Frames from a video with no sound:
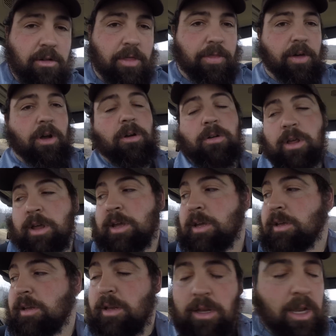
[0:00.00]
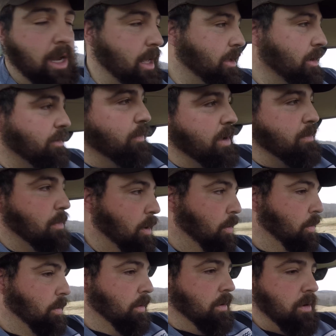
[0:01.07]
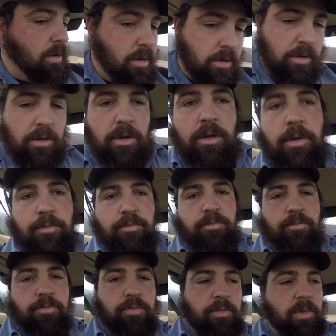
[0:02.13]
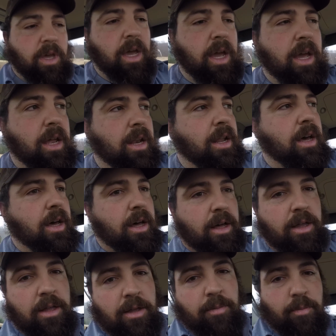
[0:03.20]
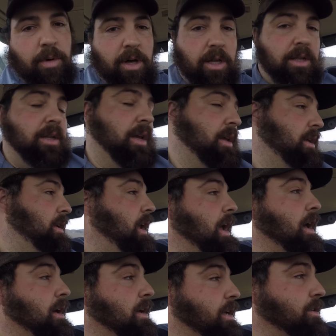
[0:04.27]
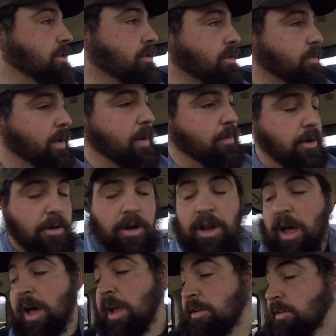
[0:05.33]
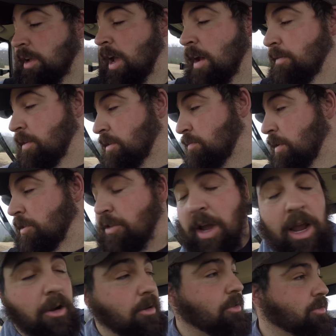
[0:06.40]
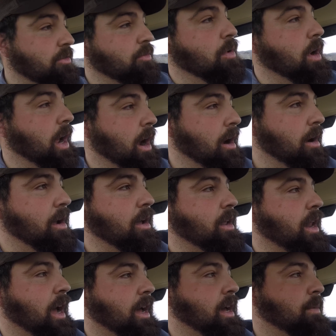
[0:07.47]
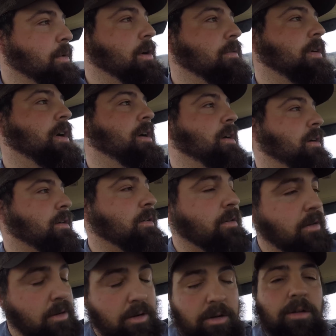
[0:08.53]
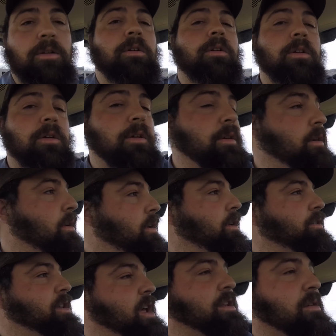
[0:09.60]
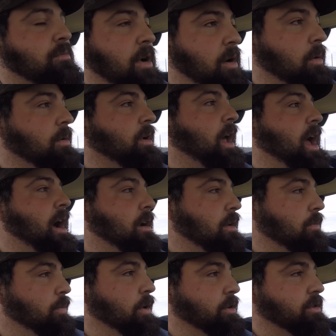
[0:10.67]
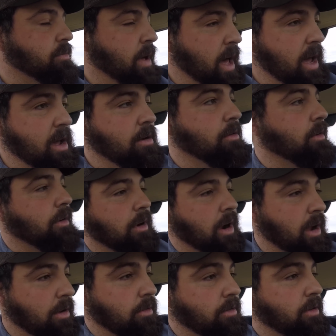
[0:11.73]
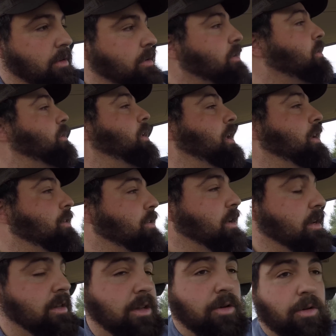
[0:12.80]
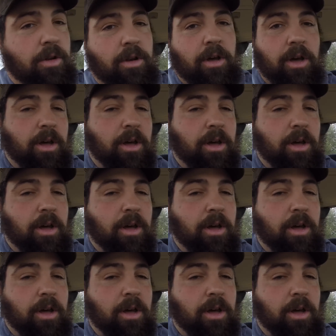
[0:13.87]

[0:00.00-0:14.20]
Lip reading: 30, and it could be more. And but yeah, it's going to be pretty nice to have this much acreage in one area, and I can come over here and set the mower down and put some hay on the ground instead of doing